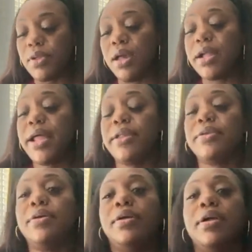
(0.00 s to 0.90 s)

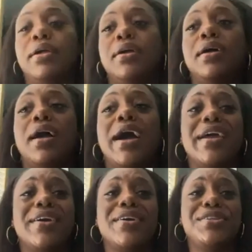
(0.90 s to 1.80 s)
again, I
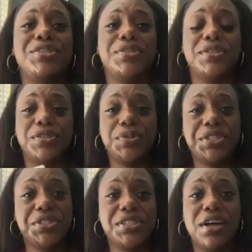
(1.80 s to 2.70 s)
encourage you to do
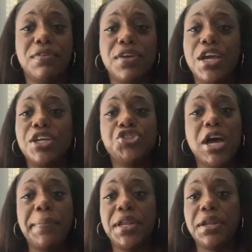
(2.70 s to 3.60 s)
it yourself.
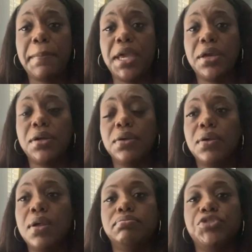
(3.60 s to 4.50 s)
Drop it in the
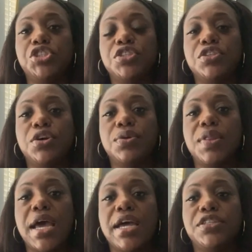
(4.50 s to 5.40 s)
mail. Just know
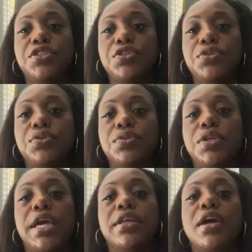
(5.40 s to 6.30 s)
that
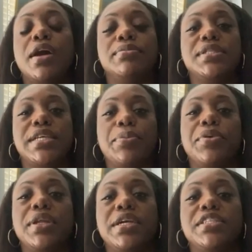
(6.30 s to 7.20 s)
it comes
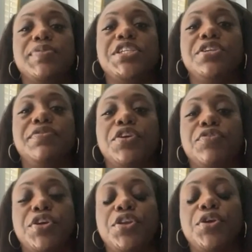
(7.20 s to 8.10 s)
separately, especially if you're
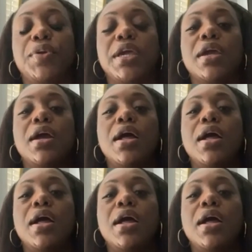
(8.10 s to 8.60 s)
renewing.